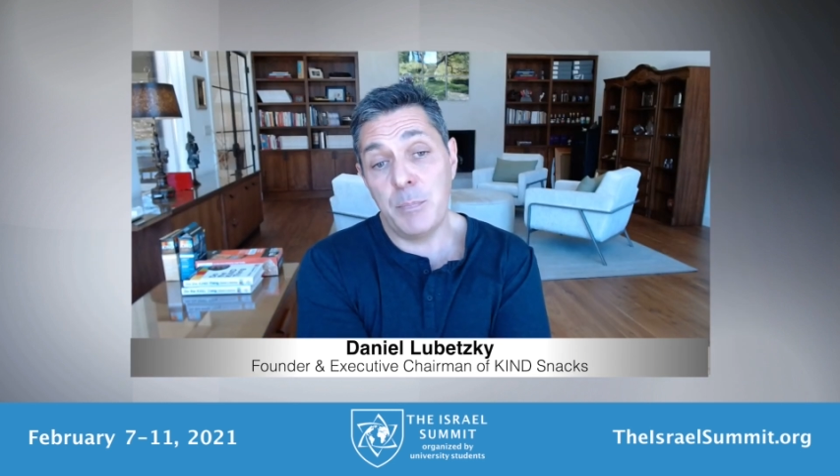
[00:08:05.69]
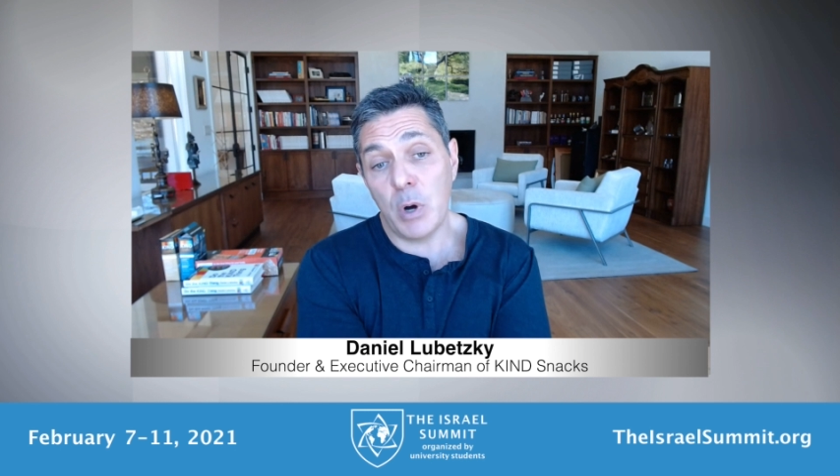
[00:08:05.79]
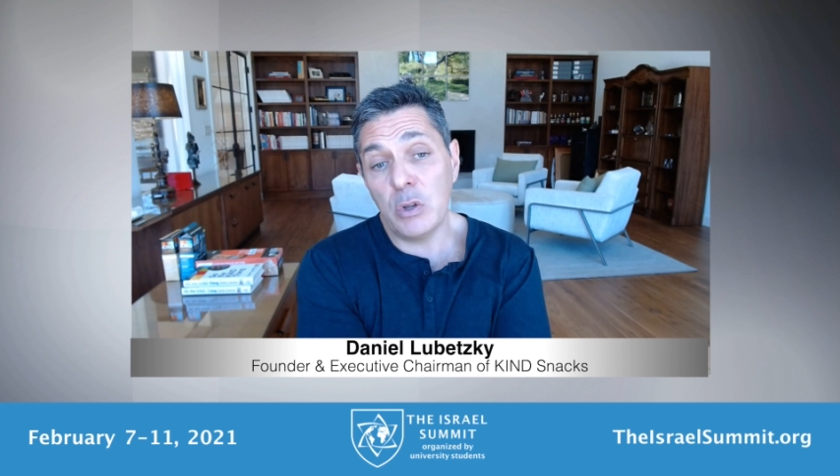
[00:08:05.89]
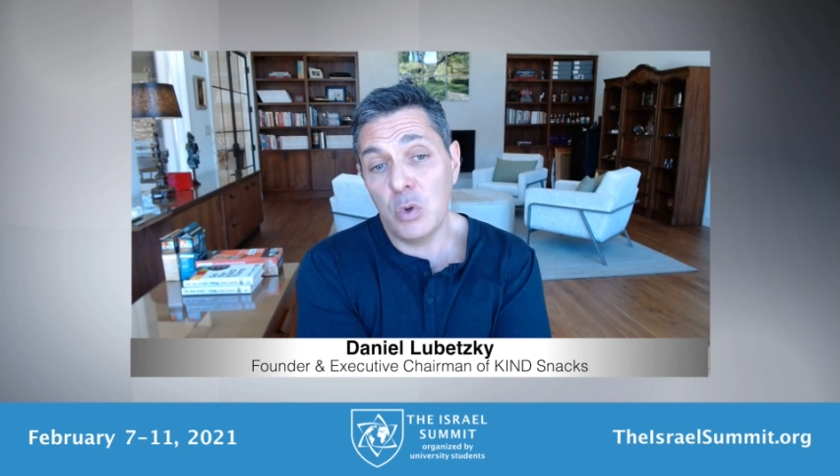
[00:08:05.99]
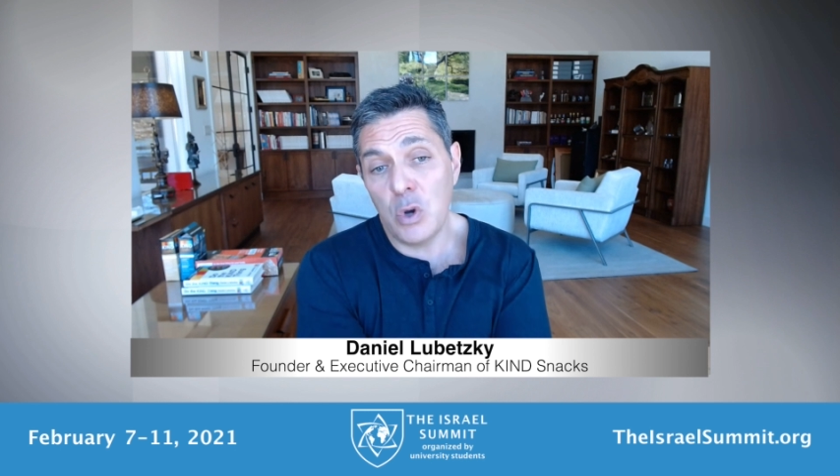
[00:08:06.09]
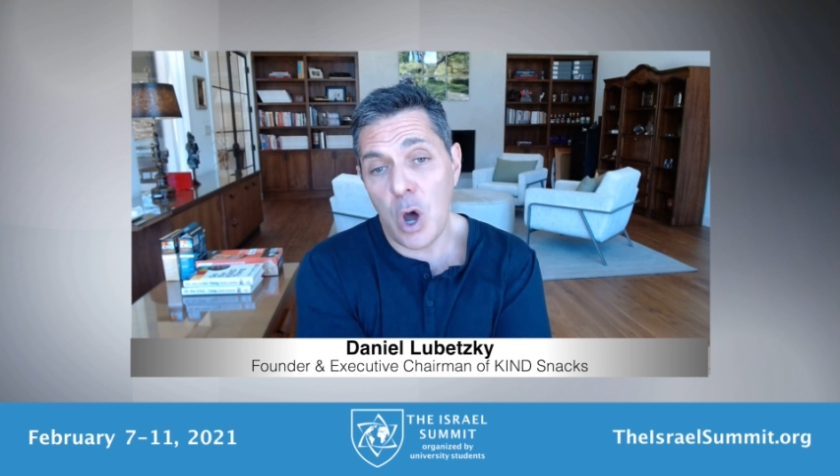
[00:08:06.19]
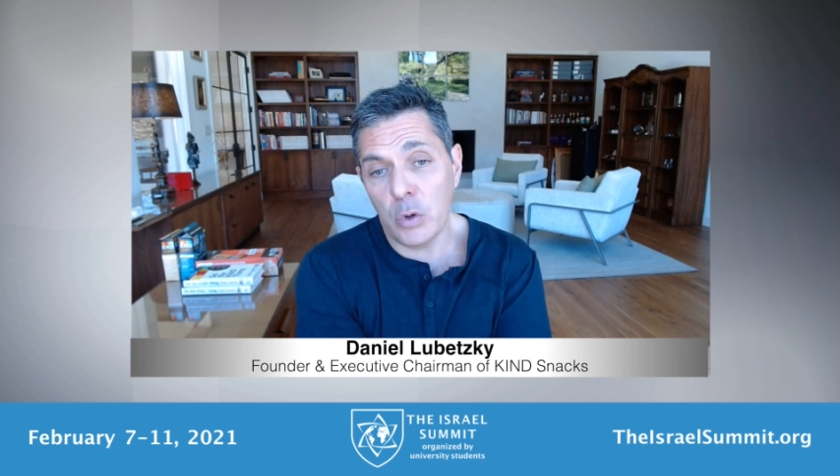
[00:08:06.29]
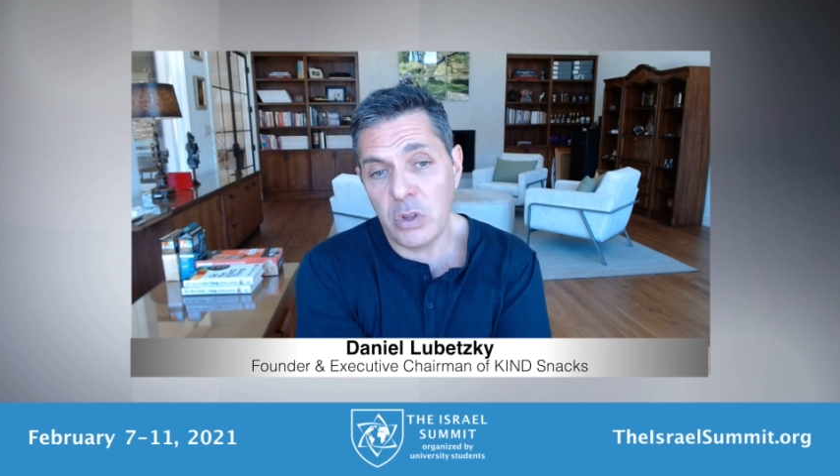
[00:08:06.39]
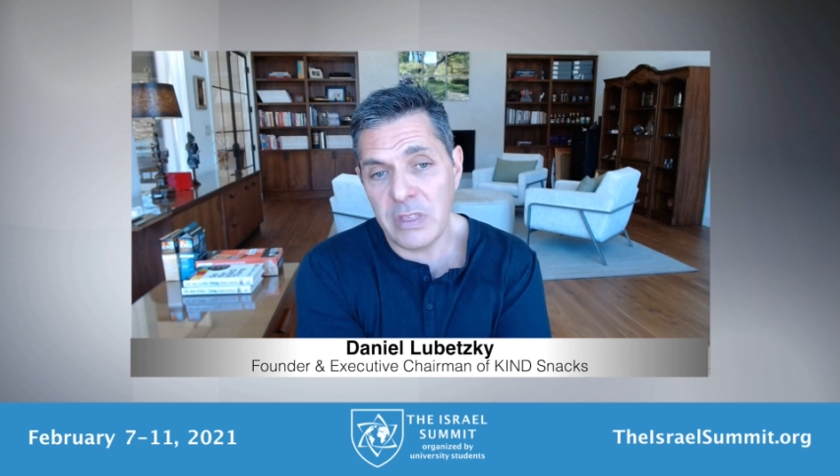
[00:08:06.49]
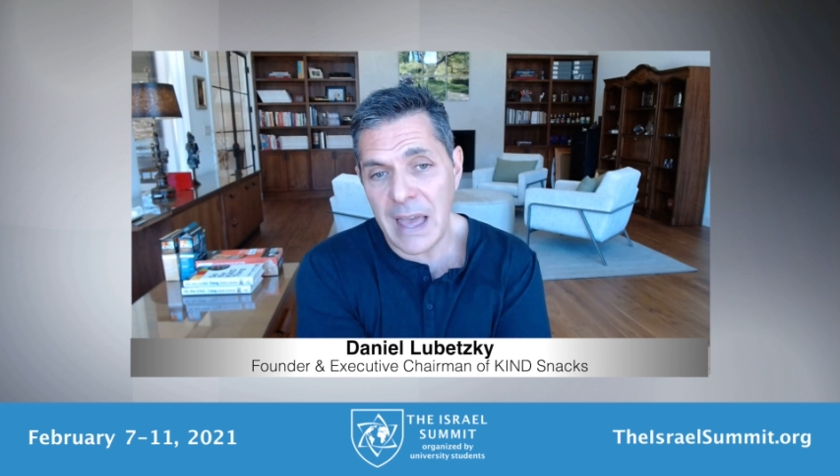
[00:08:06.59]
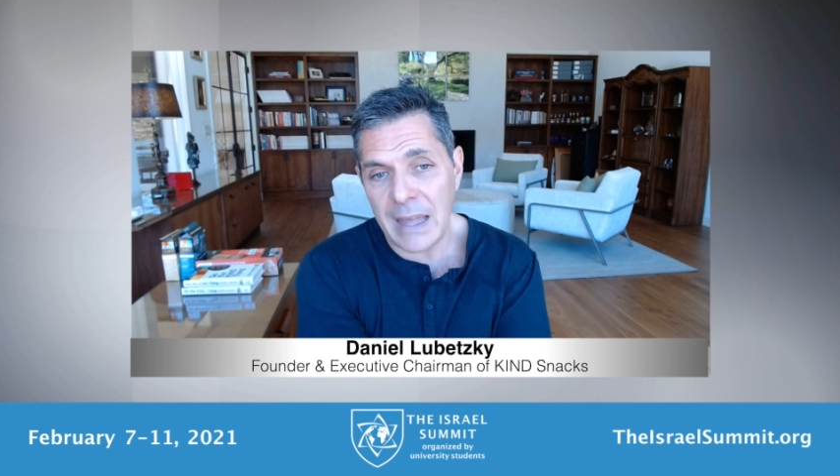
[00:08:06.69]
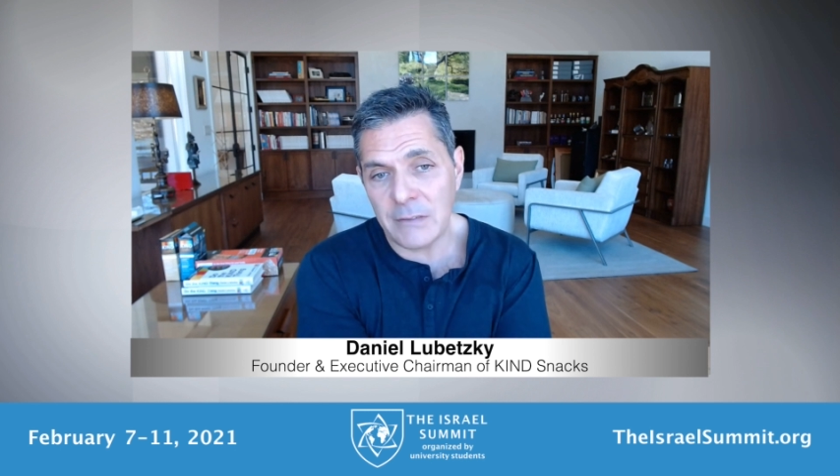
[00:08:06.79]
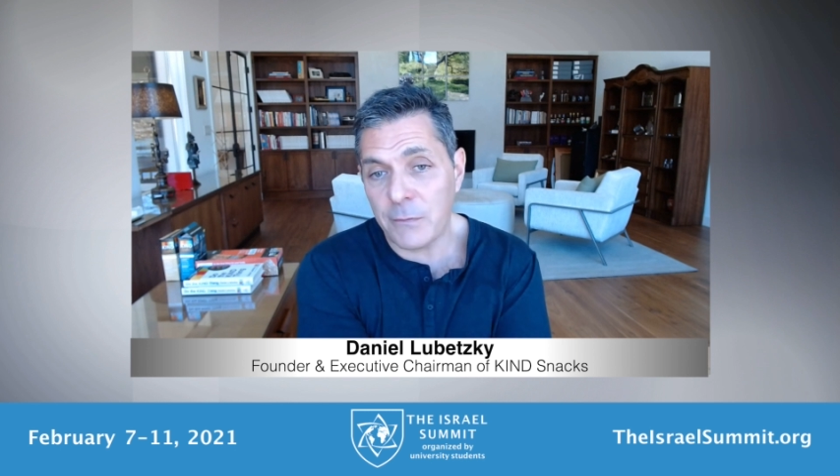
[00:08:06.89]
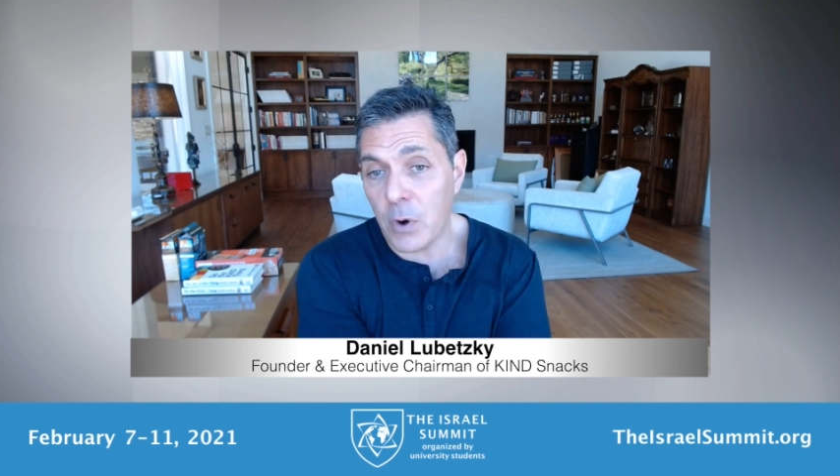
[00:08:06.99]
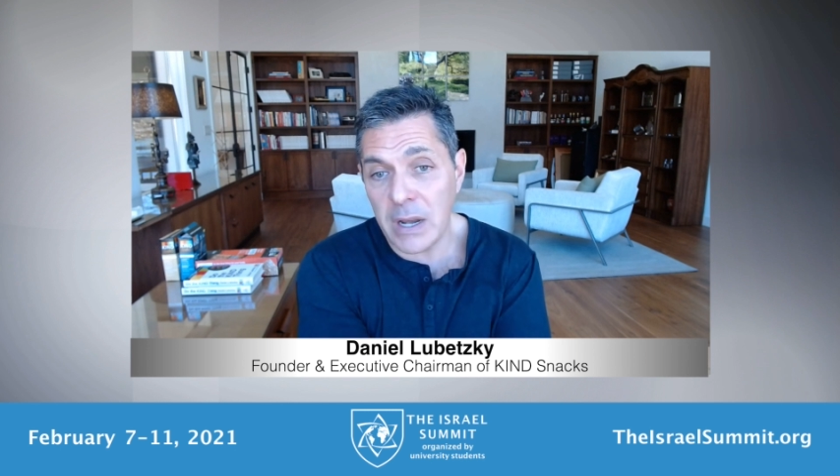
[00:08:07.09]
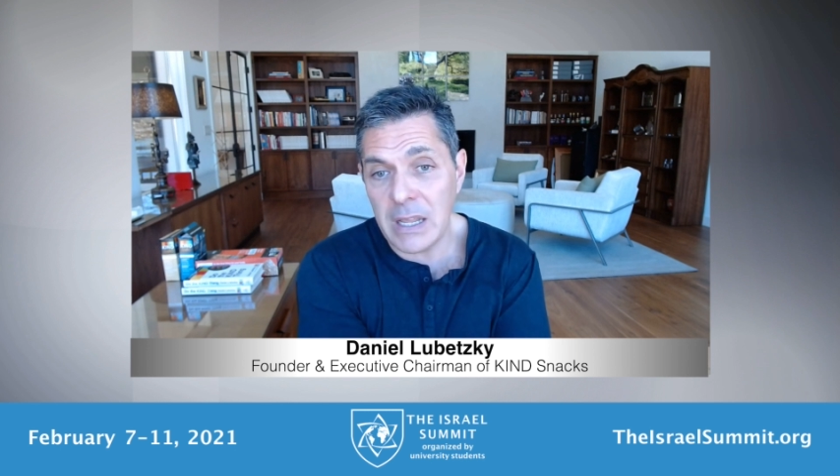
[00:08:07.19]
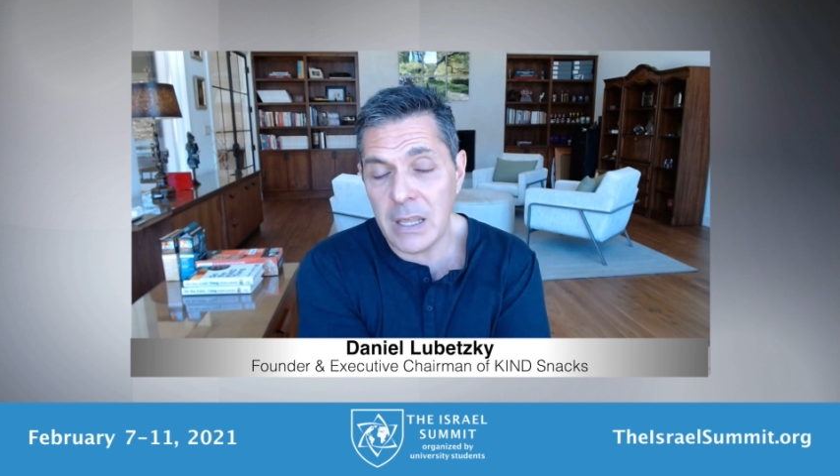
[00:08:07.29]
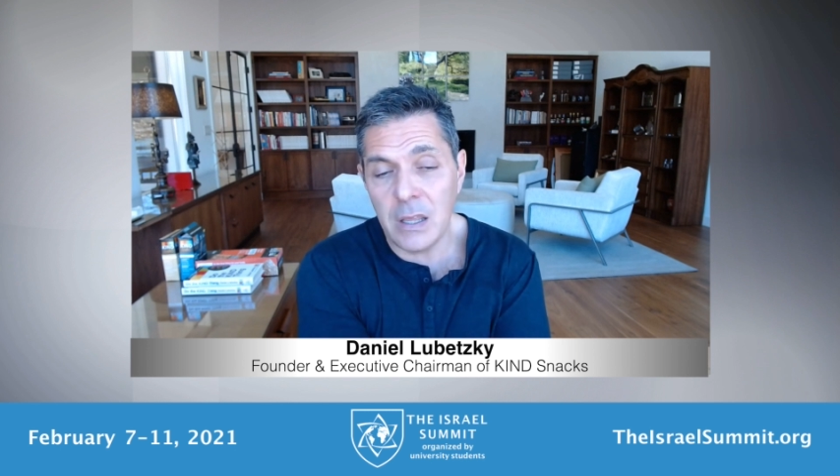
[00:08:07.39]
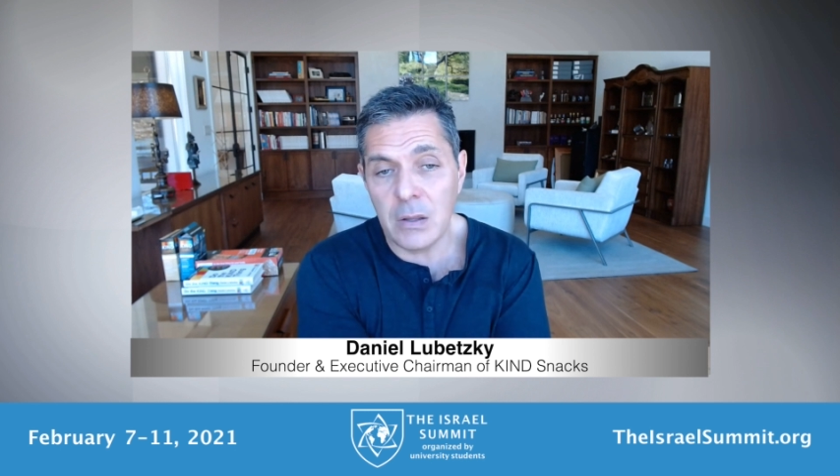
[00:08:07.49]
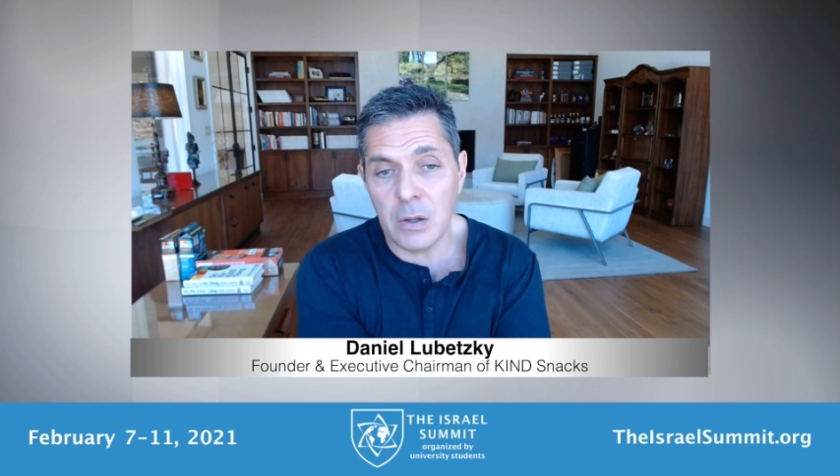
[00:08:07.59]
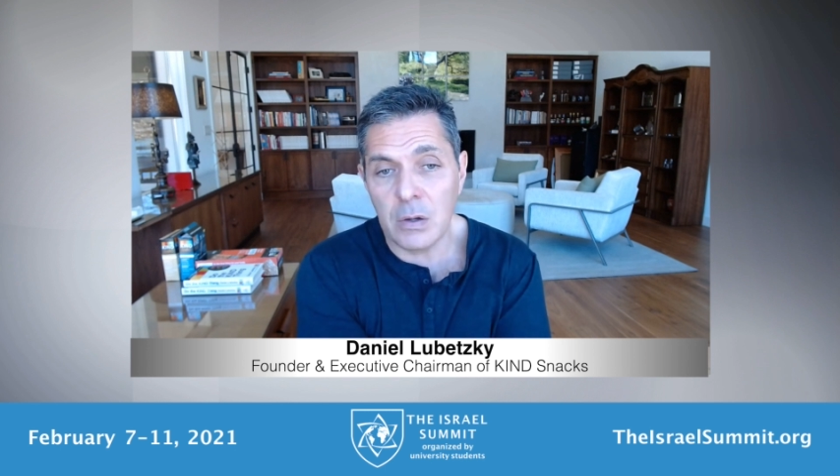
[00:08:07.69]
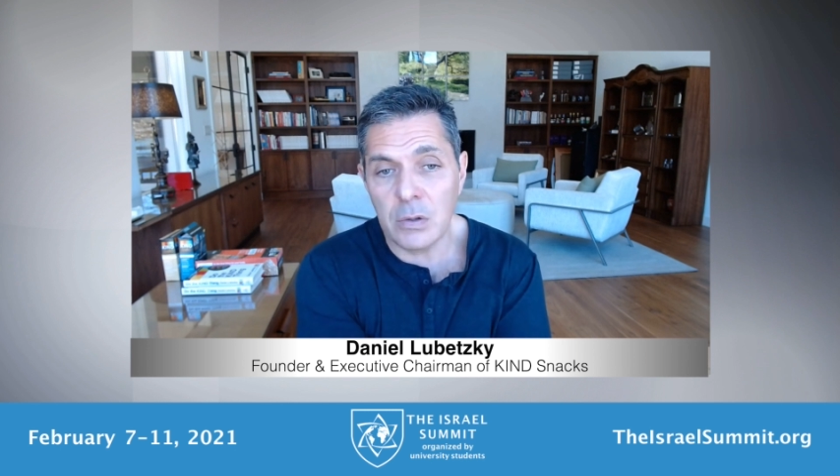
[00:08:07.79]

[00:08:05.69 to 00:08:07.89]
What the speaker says: important to note that for any